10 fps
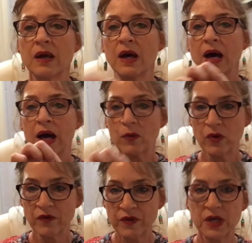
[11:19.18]
I will
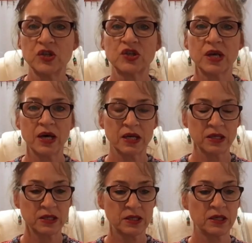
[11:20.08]
finish that.
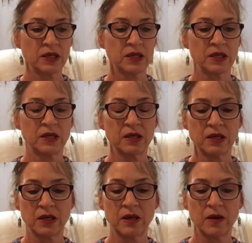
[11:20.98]

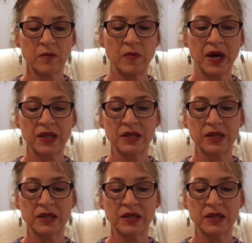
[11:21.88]
But